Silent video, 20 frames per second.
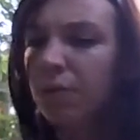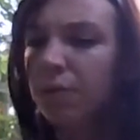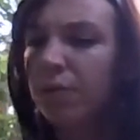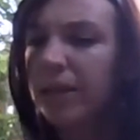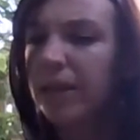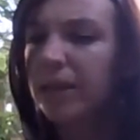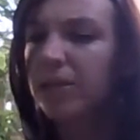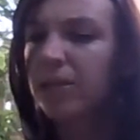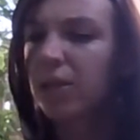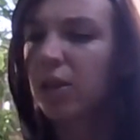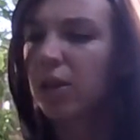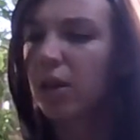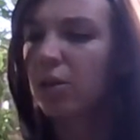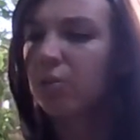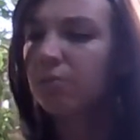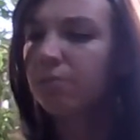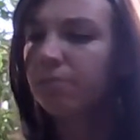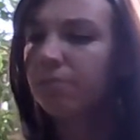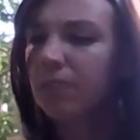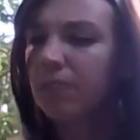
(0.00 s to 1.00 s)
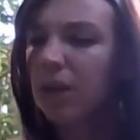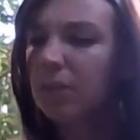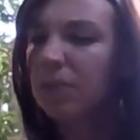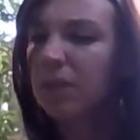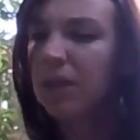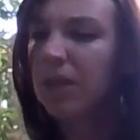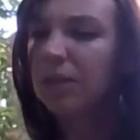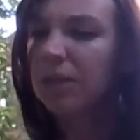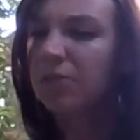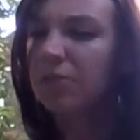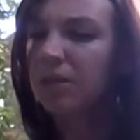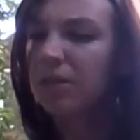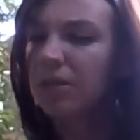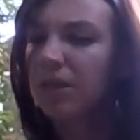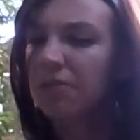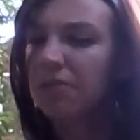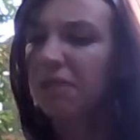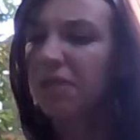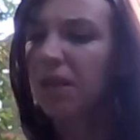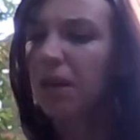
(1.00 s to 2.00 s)
few days ago. I mean, I do
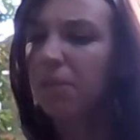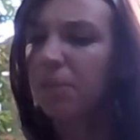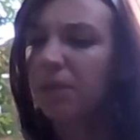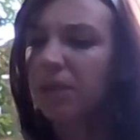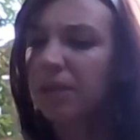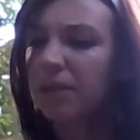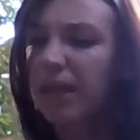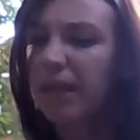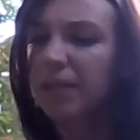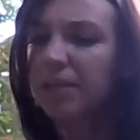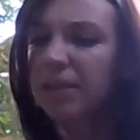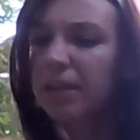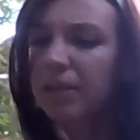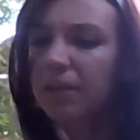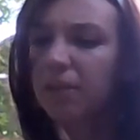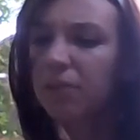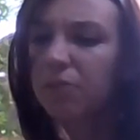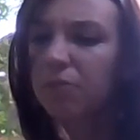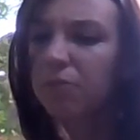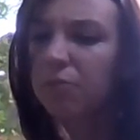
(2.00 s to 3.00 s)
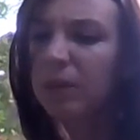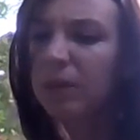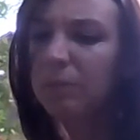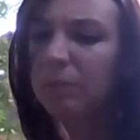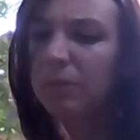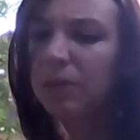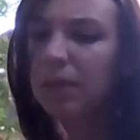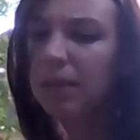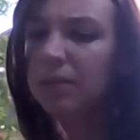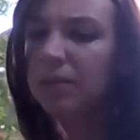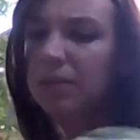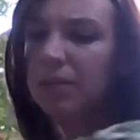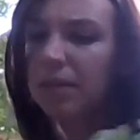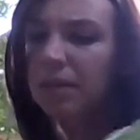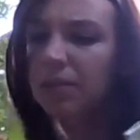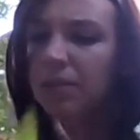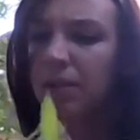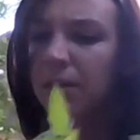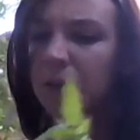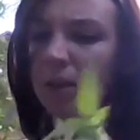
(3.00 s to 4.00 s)
this every couple of days. I look through my plants
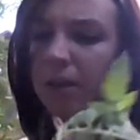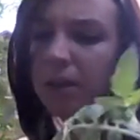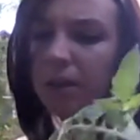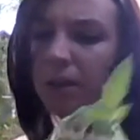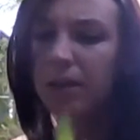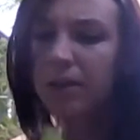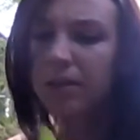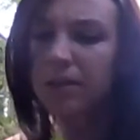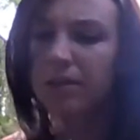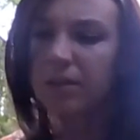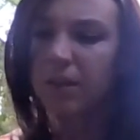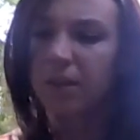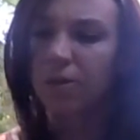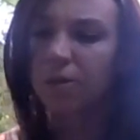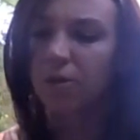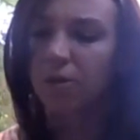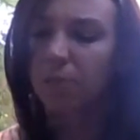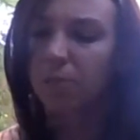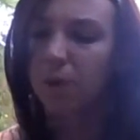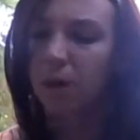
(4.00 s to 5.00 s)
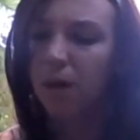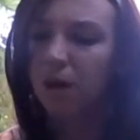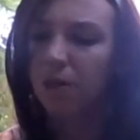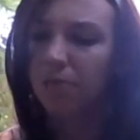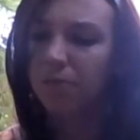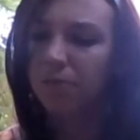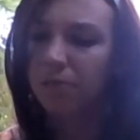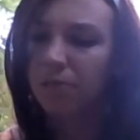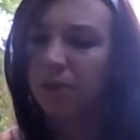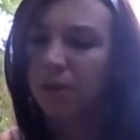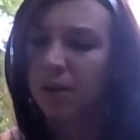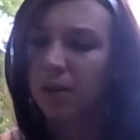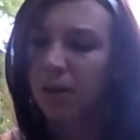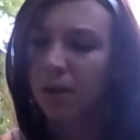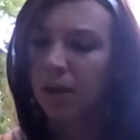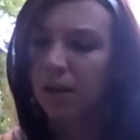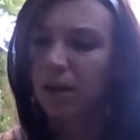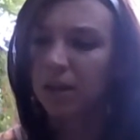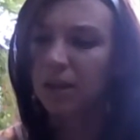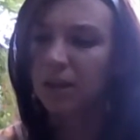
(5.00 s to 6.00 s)
and sucker them off
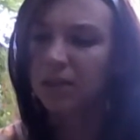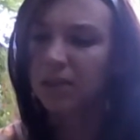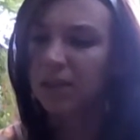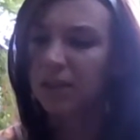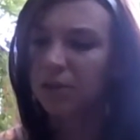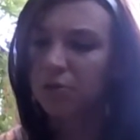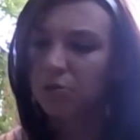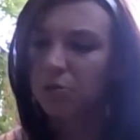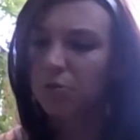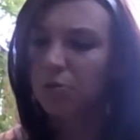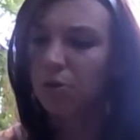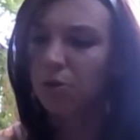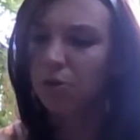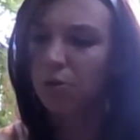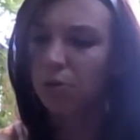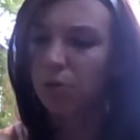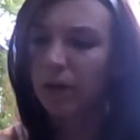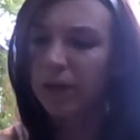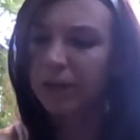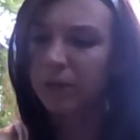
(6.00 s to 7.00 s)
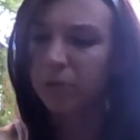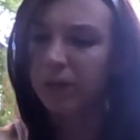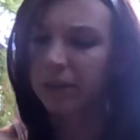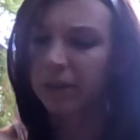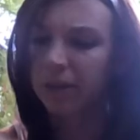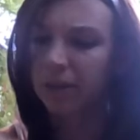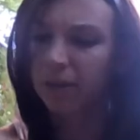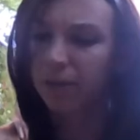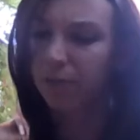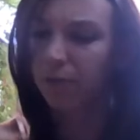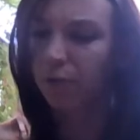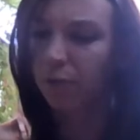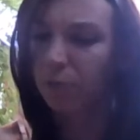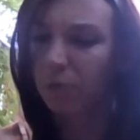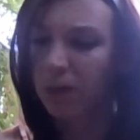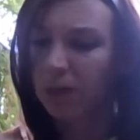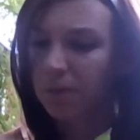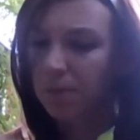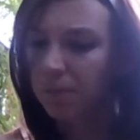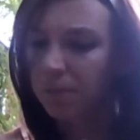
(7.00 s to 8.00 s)
because they do grow quite quickly for
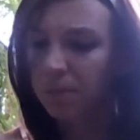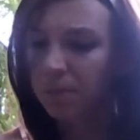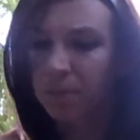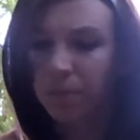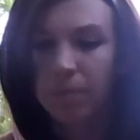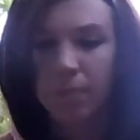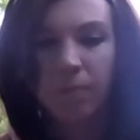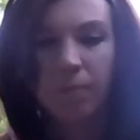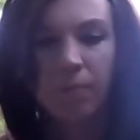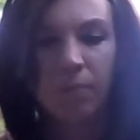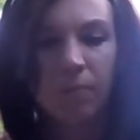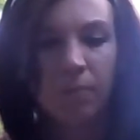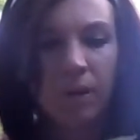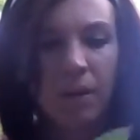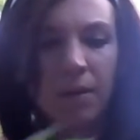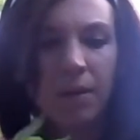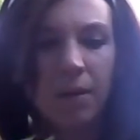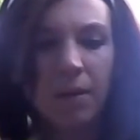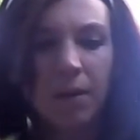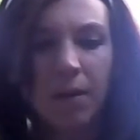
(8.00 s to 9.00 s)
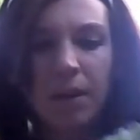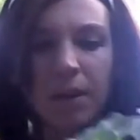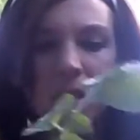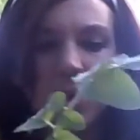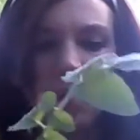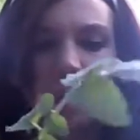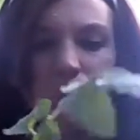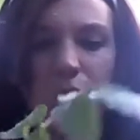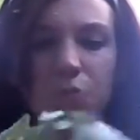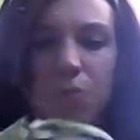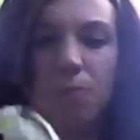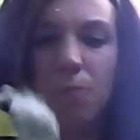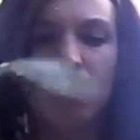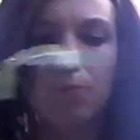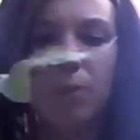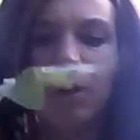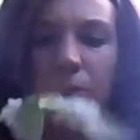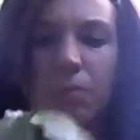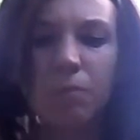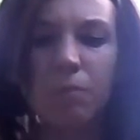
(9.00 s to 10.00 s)
me. And
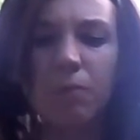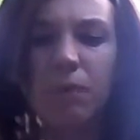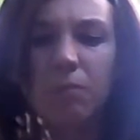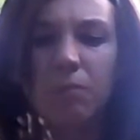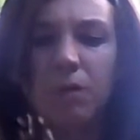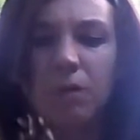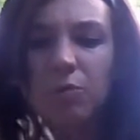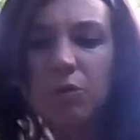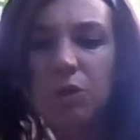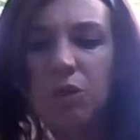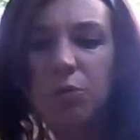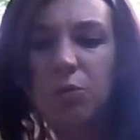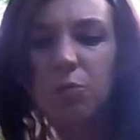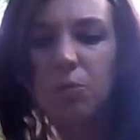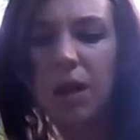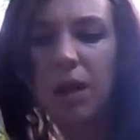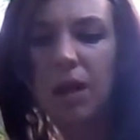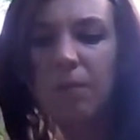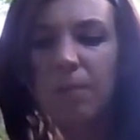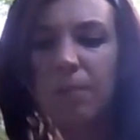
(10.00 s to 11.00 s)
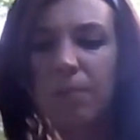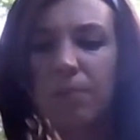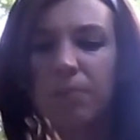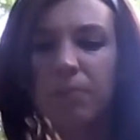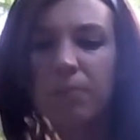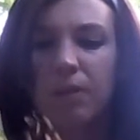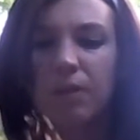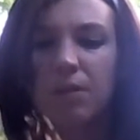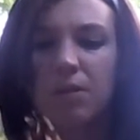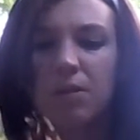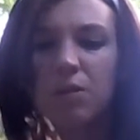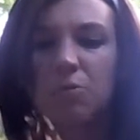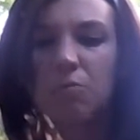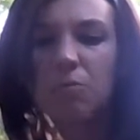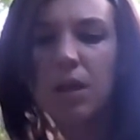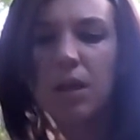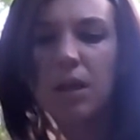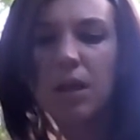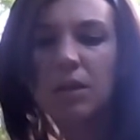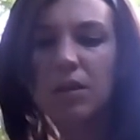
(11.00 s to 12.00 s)
pretty much what you want is
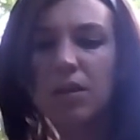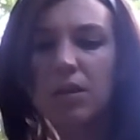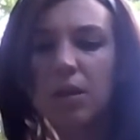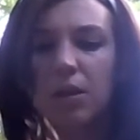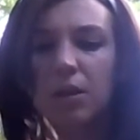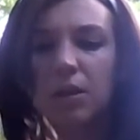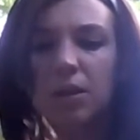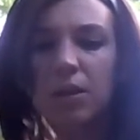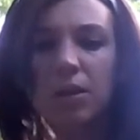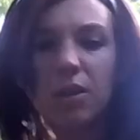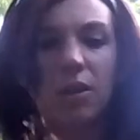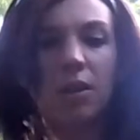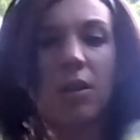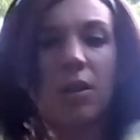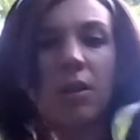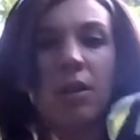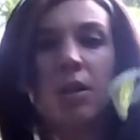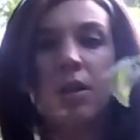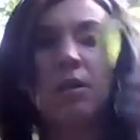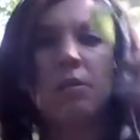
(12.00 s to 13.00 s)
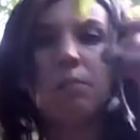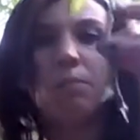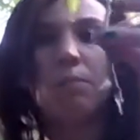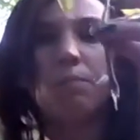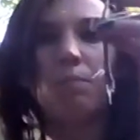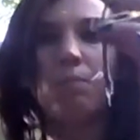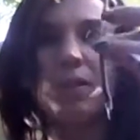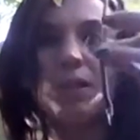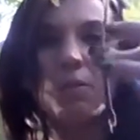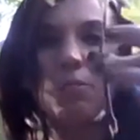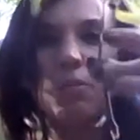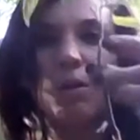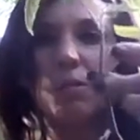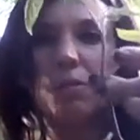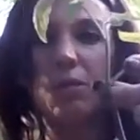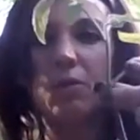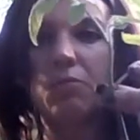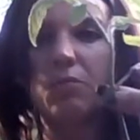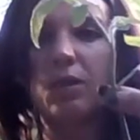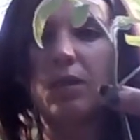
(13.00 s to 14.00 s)
you want a sucker
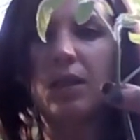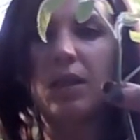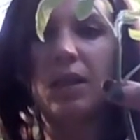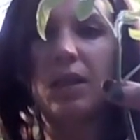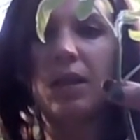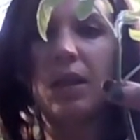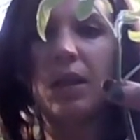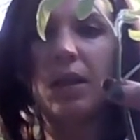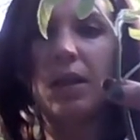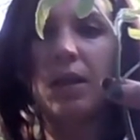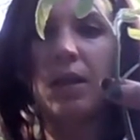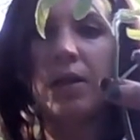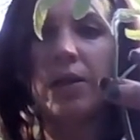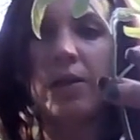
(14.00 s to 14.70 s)
somewhere between